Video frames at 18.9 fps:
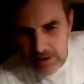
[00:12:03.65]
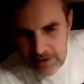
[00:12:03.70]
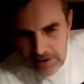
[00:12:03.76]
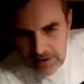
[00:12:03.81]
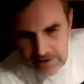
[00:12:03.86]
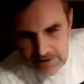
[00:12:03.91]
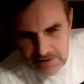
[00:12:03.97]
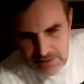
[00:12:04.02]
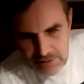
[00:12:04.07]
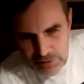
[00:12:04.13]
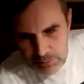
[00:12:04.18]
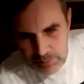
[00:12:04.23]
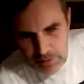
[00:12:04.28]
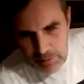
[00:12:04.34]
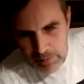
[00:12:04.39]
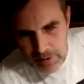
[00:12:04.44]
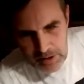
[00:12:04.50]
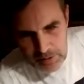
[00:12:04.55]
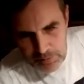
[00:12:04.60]
It took me
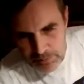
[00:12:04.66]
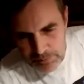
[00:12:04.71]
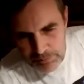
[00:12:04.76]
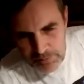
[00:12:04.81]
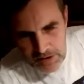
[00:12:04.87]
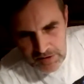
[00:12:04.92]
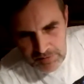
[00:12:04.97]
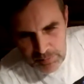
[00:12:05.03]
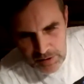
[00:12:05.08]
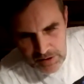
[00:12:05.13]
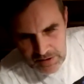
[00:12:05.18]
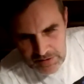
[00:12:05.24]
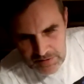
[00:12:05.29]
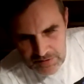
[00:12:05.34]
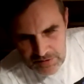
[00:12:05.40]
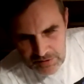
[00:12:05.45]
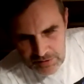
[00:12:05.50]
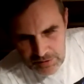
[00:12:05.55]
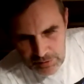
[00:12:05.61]
about 5 minutes
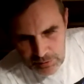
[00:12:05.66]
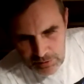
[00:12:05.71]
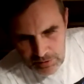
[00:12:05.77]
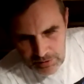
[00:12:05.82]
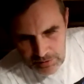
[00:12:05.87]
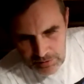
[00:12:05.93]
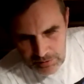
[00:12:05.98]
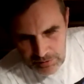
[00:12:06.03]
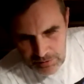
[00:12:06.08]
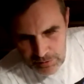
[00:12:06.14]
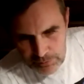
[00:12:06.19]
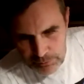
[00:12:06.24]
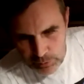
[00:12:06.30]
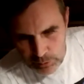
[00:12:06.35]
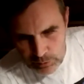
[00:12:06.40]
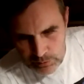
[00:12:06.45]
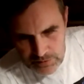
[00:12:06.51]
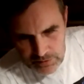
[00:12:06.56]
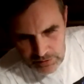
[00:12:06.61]
to do the
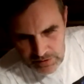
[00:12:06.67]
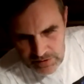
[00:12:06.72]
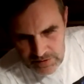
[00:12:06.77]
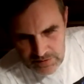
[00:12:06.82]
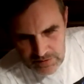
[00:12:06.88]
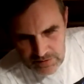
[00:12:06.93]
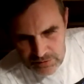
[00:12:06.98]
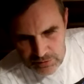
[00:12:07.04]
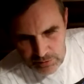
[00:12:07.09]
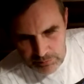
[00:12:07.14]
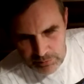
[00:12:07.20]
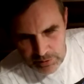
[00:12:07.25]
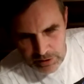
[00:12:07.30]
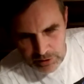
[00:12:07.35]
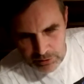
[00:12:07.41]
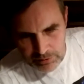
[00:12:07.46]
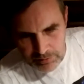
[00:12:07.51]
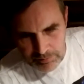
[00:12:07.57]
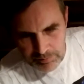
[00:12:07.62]
folds on this. It's not very
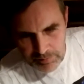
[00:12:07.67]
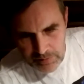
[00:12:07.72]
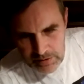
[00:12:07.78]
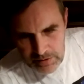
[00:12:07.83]
long.